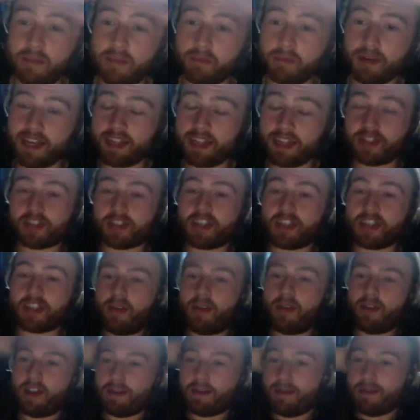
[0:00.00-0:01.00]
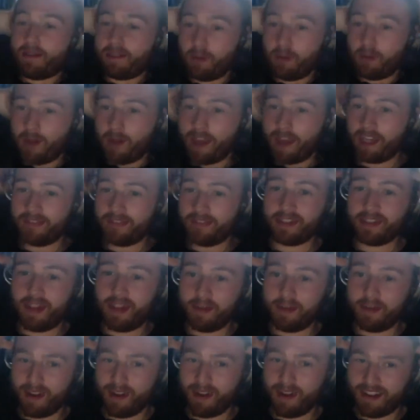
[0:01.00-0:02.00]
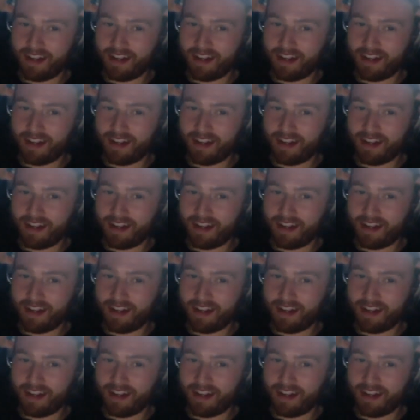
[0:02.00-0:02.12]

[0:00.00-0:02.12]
Please just carry on. I'm having a whale of a time right here.